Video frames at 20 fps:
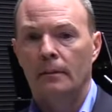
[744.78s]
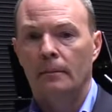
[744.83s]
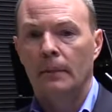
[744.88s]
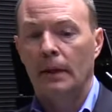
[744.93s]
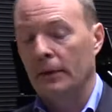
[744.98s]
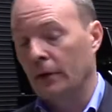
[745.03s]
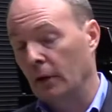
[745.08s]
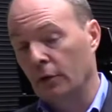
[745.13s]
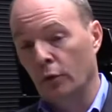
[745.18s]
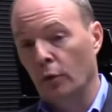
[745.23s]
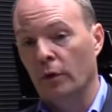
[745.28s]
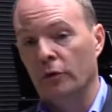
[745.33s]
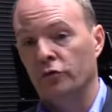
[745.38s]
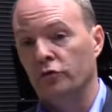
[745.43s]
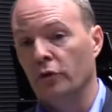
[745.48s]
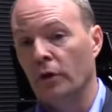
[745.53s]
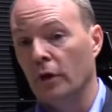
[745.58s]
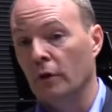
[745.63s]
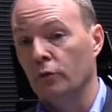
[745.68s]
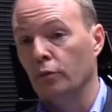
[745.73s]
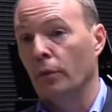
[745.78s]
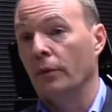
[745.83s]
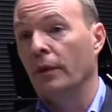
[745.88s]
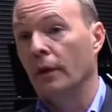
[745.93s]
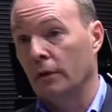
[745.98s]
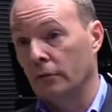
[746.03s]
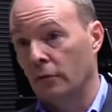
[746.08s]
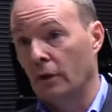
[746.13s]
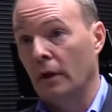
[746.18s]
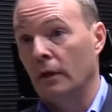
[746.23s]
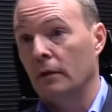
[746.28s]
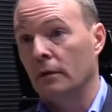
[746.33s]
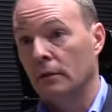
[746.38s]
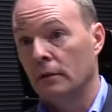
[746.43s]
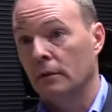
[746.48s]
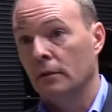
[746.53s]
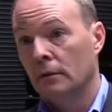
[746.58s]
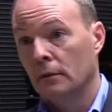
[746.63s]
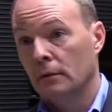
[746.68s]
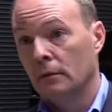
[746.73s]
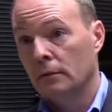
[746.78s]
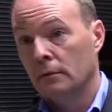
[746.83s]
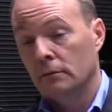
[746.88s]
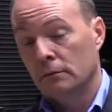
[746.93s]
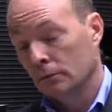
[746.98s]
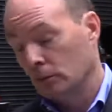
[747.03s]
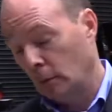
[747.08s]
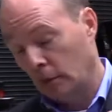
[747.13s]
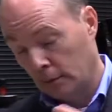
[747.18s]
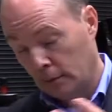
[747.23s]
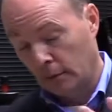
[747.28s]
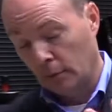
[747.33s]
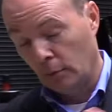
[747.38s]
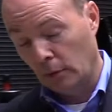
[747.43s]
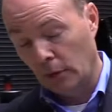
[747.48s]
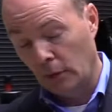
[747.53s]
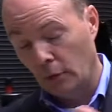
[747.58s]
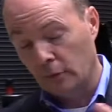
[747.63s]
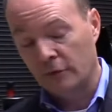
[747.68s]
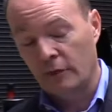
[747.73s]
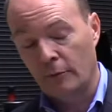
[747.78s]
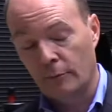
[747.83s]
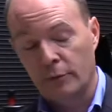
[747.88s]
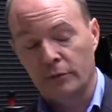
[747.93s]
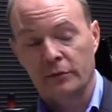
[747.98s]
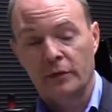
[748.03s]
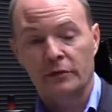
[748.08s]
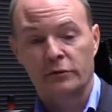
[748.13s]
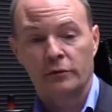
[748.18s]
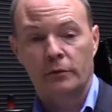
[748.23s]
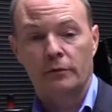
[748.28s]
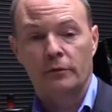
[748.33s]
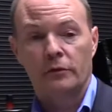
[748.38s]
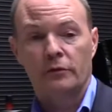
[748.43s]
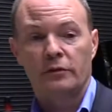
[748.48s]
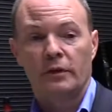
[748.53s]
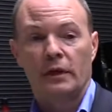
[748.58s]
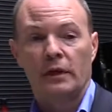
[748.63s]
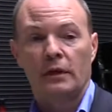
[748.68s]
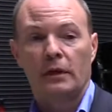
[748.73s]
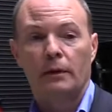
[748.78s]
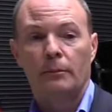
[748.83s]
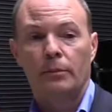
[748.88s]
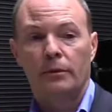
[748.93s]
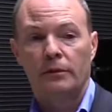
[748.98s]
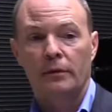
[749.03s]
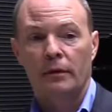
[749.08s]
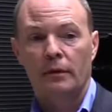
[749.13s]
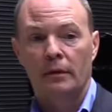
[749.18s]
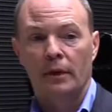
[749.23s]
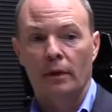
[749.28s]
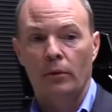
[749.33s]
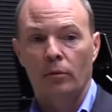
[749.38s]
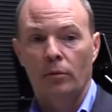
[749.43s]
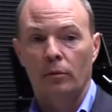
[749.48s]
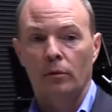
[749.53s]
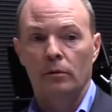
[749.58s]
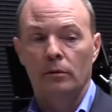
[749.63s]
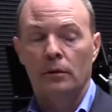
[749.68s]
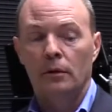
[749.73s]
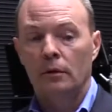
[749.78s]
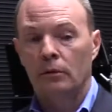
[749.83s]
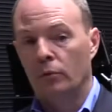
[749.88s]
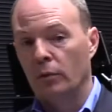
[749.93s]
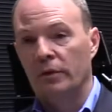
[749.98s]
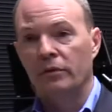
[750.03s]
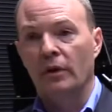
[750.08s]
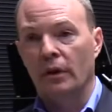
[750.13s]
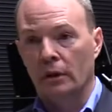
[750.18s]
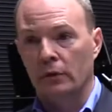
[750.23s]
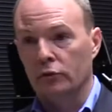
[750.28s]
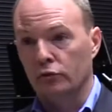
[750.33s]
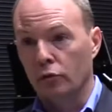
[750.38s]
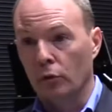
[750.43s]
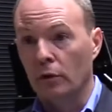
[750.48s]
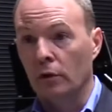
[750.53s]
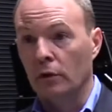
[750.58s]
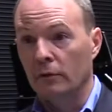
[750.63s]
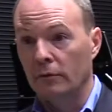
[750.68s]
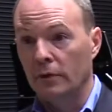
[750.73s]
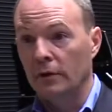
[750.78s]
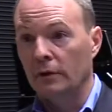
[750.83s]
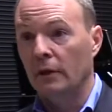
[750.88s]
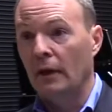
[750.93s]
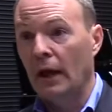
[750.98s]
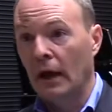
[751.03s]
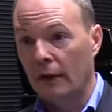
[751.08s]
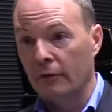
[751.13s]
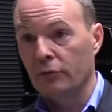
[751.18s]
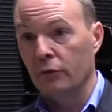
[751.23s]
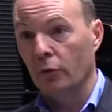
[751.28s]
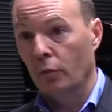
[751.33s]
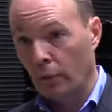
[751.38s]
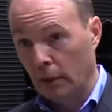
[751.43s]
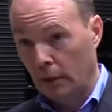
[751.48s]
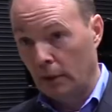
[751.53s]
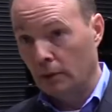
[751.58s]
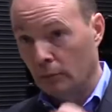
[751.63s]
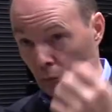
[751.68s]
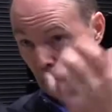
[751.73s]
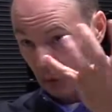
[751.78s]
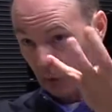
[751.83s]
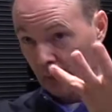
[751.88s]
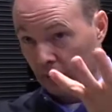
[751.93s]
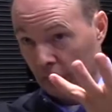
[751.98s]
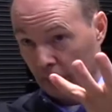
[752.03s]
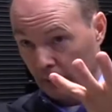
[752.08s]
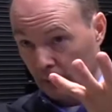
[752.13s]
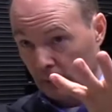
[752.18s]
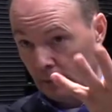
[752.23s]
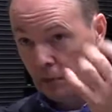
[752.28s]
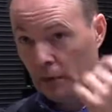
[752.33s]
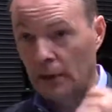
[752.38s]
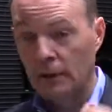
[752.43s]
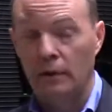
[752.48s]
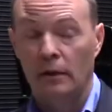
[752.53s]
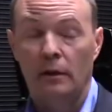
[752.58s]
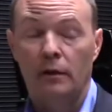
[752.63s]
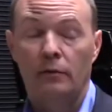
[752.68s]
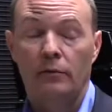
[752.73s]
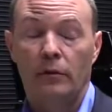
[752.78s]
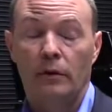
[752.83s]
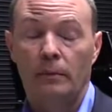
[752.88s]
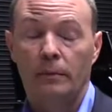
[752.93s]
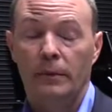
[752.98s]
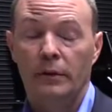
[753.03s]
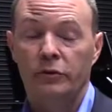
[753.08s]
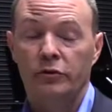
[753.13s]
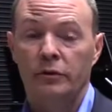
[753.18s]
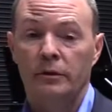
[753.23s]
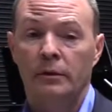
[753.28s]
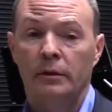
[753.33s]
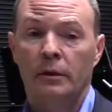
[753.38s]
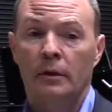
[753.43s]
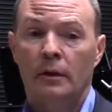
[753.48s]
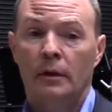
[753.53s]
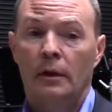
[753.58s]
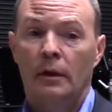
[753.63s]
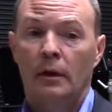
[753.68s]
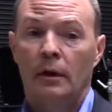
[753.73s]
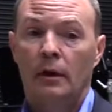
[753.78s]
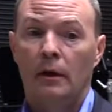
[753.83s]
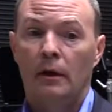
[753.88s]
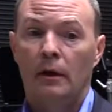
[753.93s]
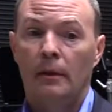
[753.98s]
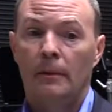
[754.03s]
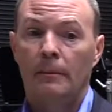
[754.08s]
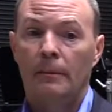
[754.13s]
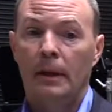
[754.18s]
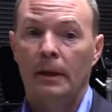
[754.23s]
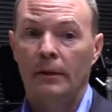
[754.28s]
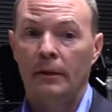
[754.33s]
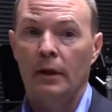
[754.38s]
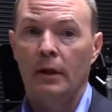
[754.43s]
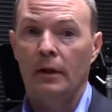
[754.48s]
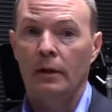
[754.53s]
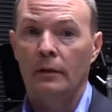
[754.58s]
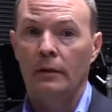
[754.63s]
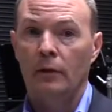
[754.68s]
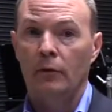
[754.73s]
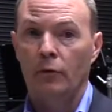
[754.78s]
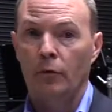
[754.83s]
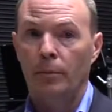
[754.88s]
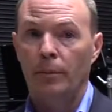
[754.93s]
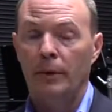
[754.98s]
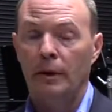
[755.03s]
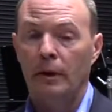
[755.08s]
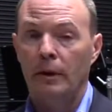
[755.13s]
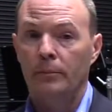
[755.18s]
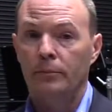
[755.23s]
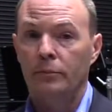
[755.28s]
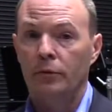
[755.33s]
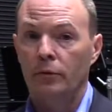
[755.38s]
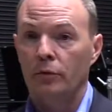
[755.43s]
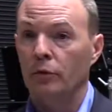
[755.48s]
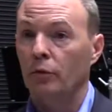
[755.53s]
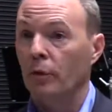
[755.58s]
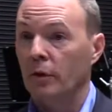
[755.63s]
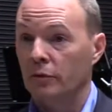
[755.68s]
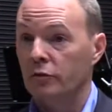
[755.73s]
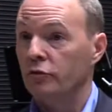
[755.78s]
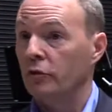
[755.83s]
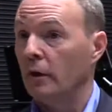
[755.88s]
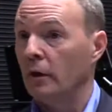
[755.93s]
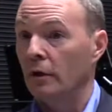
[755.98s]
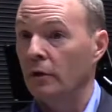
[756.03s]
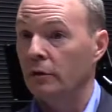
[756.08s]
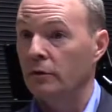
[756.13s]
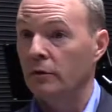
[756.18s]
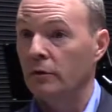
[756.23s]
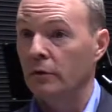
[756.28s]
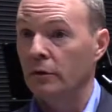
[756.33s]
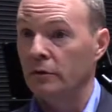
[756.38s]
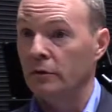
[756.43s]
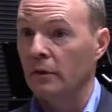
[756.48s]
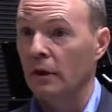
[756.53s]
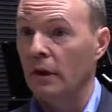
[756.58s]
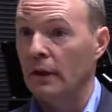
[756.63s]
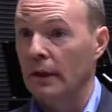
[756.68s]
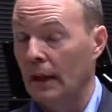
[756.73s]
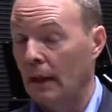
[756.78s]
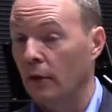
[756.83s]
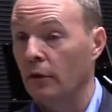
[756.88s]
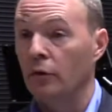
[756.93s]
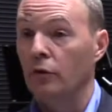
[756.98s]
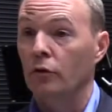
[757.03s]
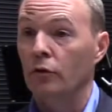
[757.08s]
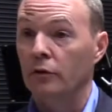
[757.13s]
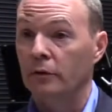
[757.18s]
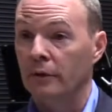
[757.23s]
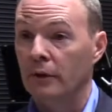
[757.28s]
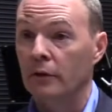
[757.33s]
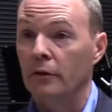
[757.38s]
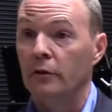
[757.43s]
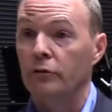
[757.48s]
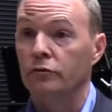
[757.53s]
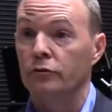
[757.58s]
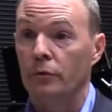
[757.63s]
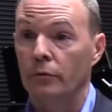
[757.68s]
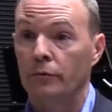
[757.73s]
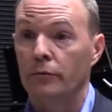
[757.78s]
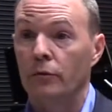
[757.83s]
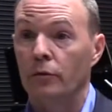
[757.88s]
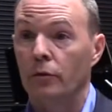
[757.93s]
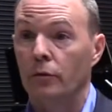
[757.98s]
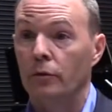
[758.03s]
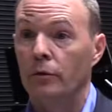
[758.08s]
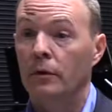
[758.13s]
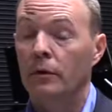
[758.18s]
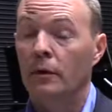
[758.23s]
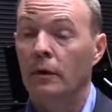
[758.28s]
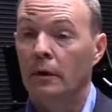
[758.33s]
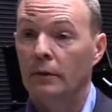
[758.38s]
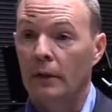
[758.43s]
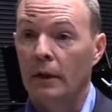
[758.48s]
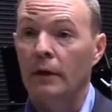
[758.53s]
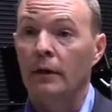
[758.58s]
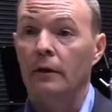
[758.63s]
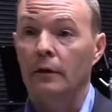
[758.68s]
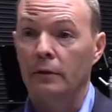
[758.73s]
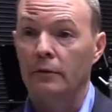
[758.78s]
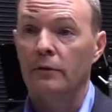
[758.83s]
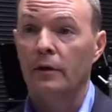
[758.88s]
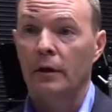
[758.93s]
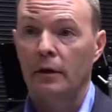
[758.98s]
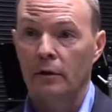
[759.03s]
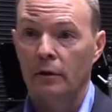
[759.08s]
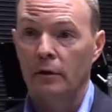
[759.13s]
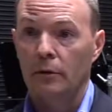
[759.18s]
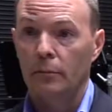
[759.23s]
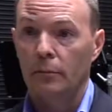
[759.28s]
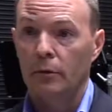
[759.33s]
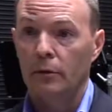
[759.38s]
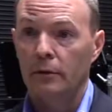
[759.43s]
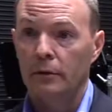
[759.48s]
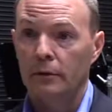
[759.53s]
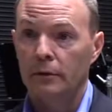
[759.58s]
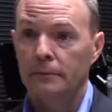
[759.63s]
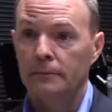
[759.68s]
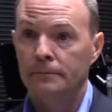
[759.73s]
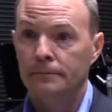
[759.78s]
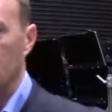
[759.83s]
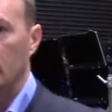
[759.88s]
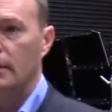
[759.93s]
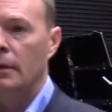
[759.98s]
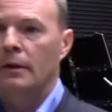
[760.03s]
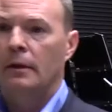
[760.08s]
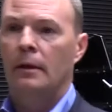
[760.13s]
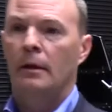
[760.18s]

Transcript: And then USGS will then take, well, they will always have possession of the satellite, but then they will retake control of it after we release it at the end of our mission. And then it will be up to USGS to decide how to use the additional fuel that it has taken on board.